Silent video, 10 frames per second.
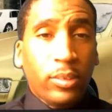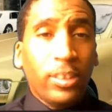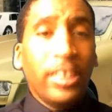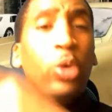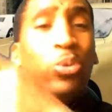
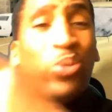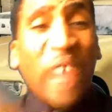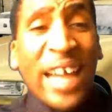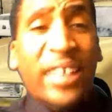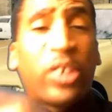and you
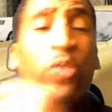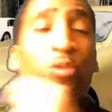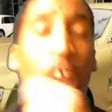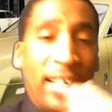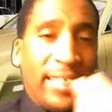think you
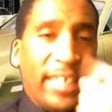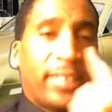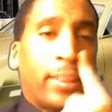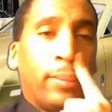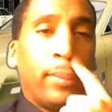fighting
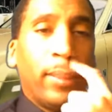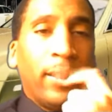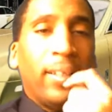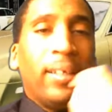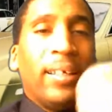against them,
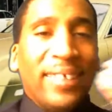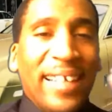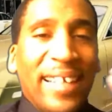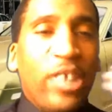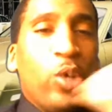
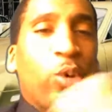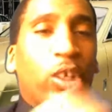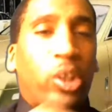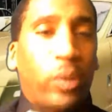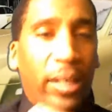then you a
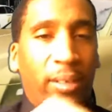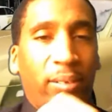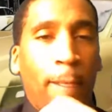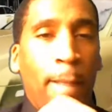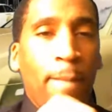trick.
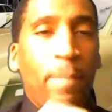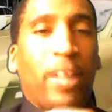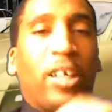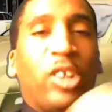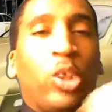
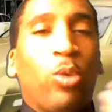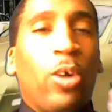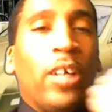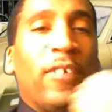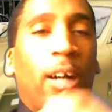Because you won't
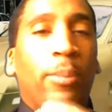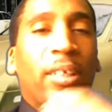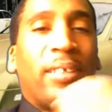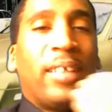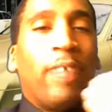even humble
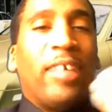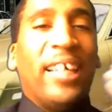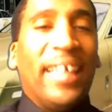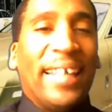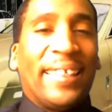yourself to
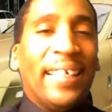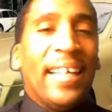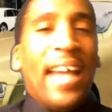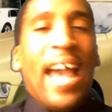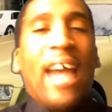listen
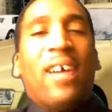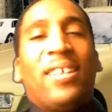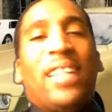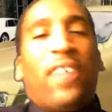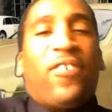at a
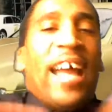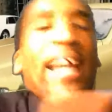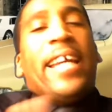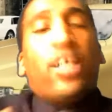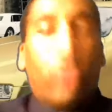different
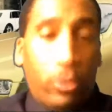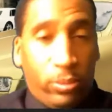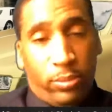angle.